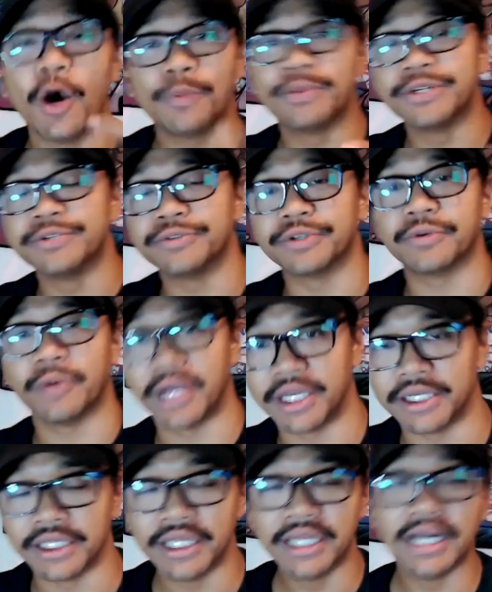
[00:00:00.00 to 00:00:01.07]
Hope you're doing
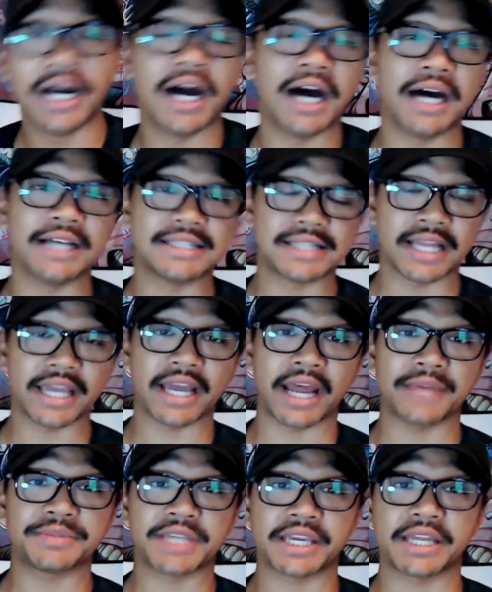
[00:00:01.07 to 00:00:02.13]
well. Uh, today,
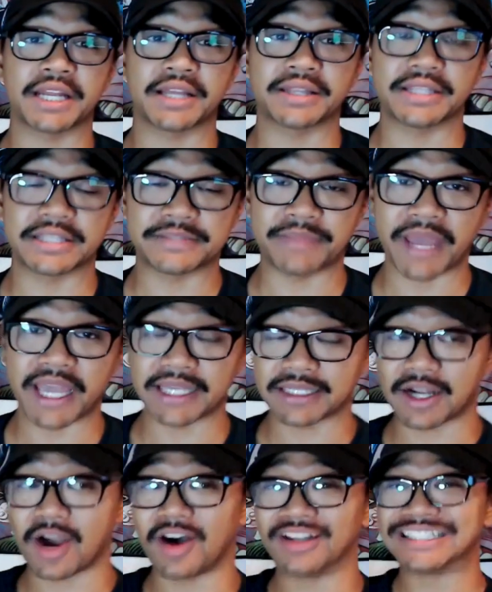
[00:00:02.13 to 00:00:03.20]
I'm checking out this band
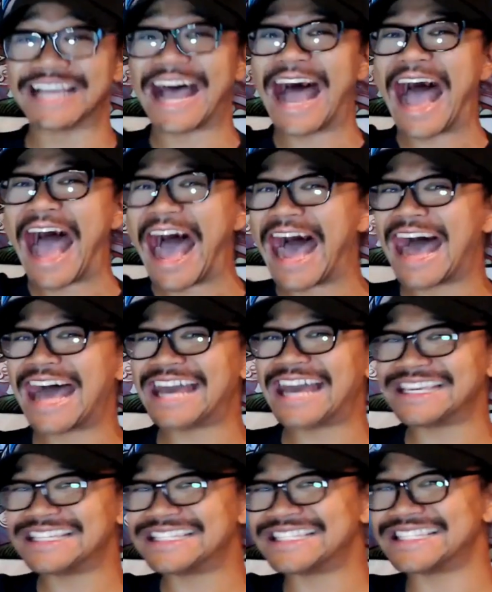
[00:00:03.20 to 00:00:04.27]
called
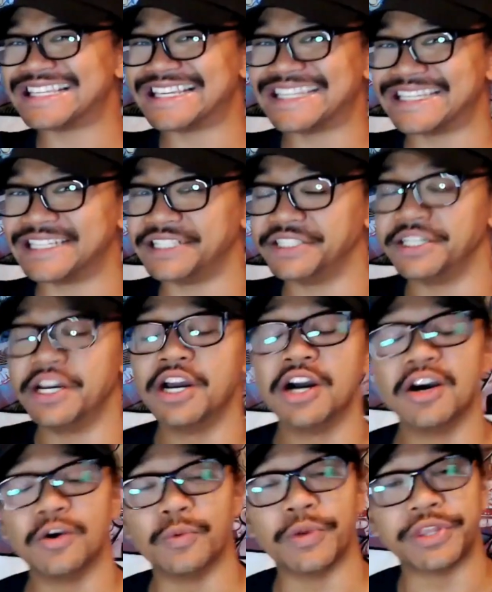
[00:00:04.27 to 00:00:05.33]
Eyezin
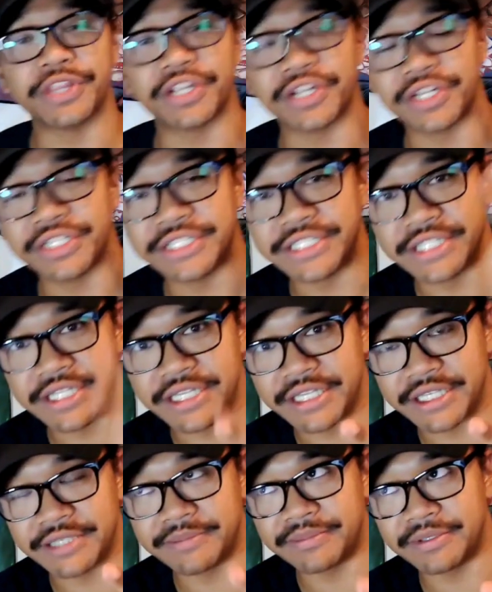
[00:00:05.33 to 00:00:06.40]
with their
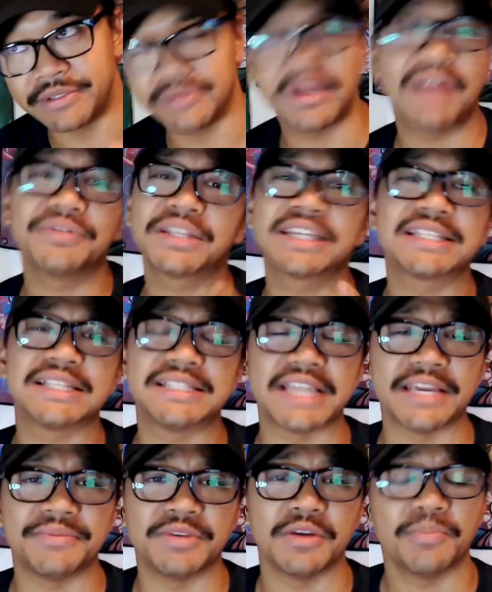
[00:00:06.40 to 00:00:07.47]
debut. I don't think it's a
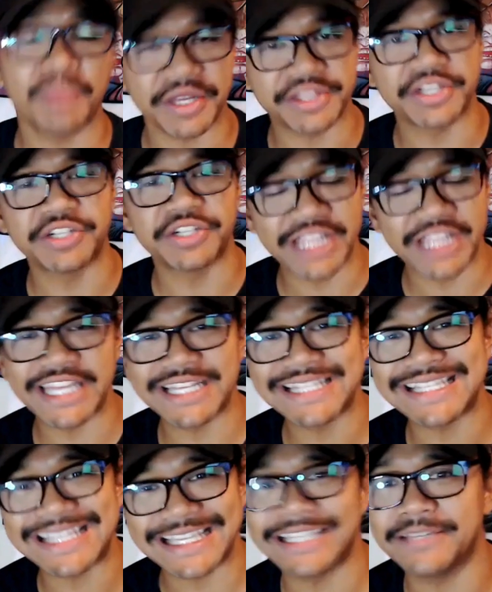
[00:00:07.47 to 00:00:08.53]
debut, but their
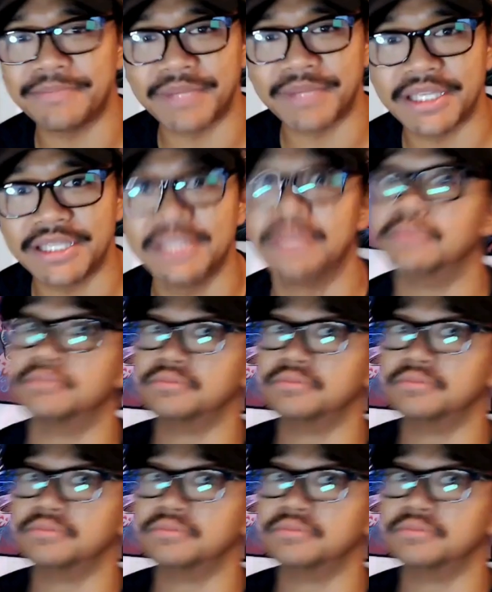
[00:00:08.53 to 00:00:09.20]
latest E P,